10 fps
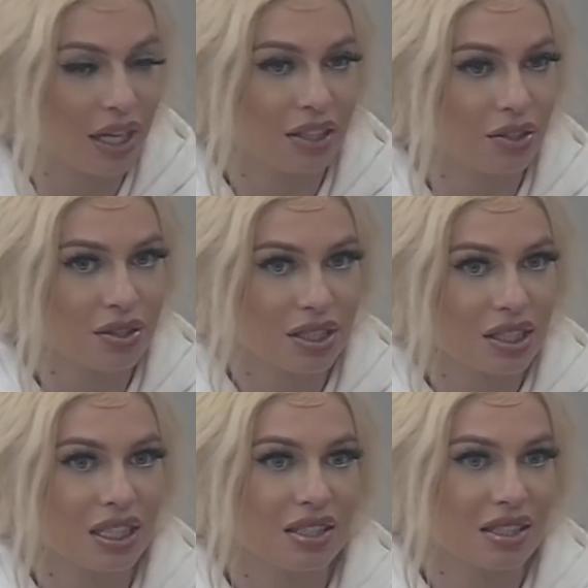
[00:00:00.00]
Like those are the
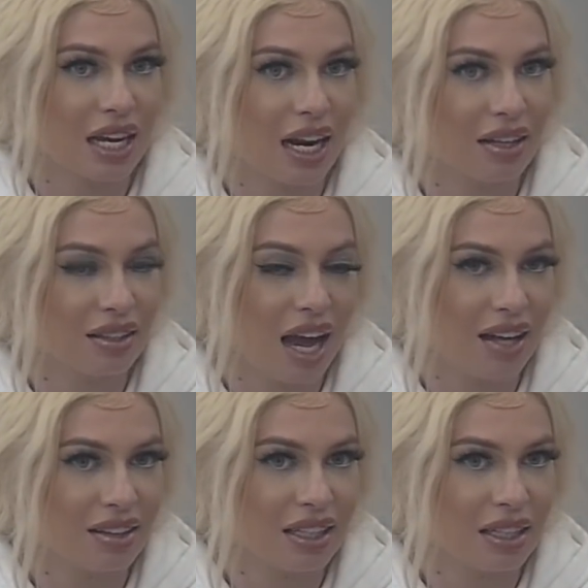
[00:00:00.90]
things that I, I
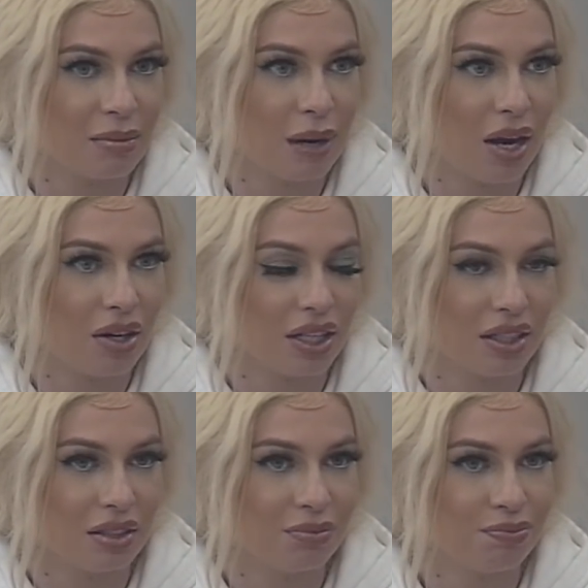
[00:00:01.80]
think about
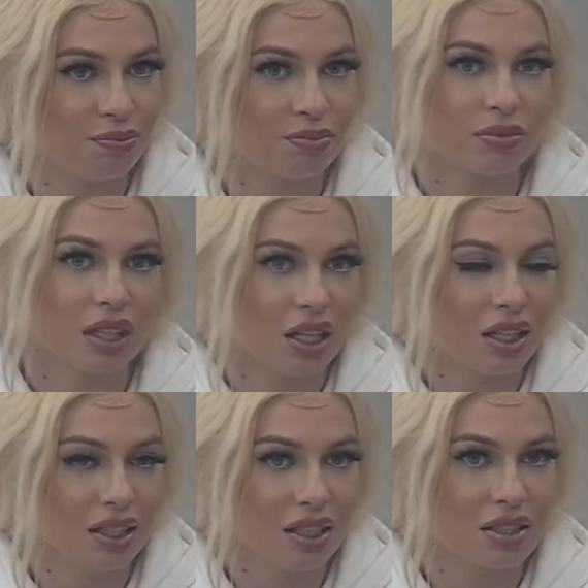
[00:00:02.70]
and
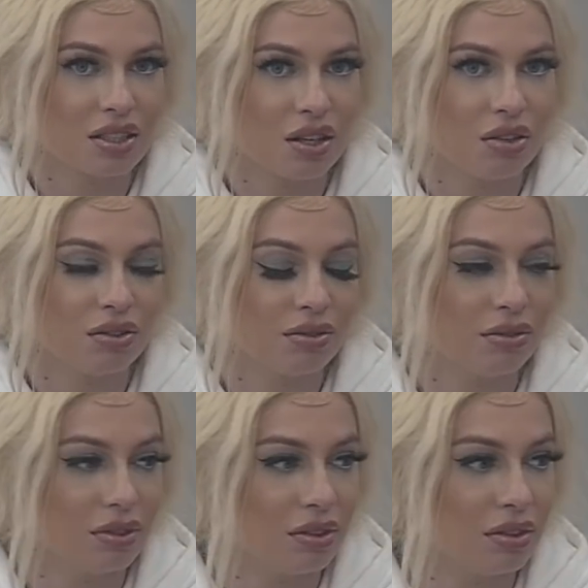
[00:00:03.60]
yeah, so
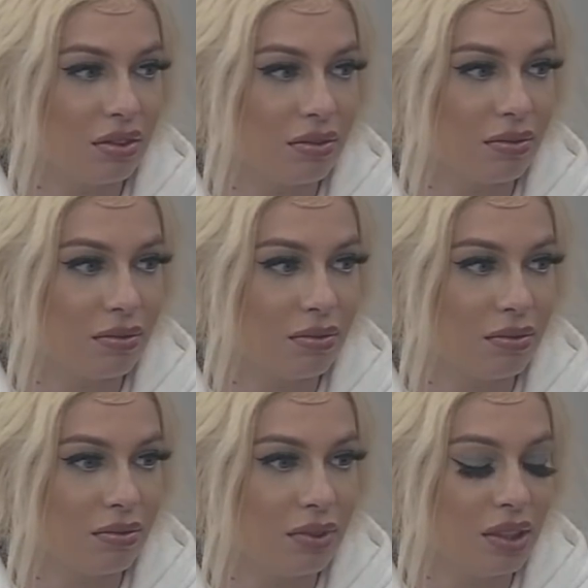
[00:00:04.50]

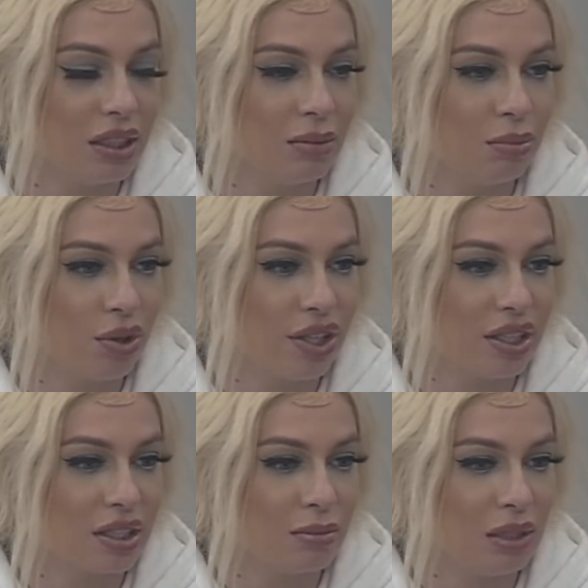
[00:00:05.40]
it's important
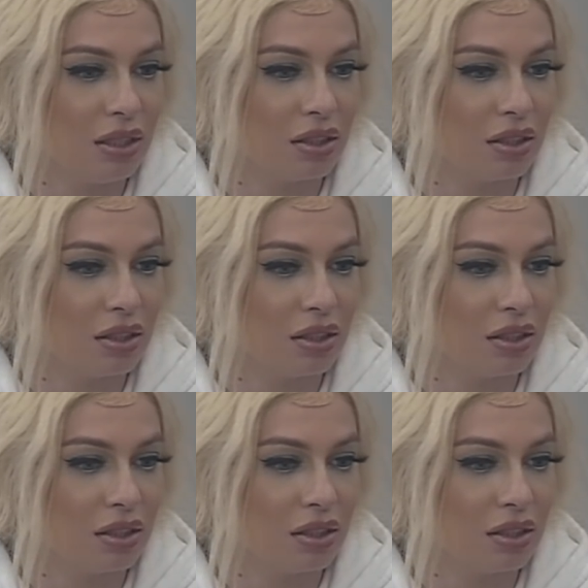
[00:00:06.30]
to me.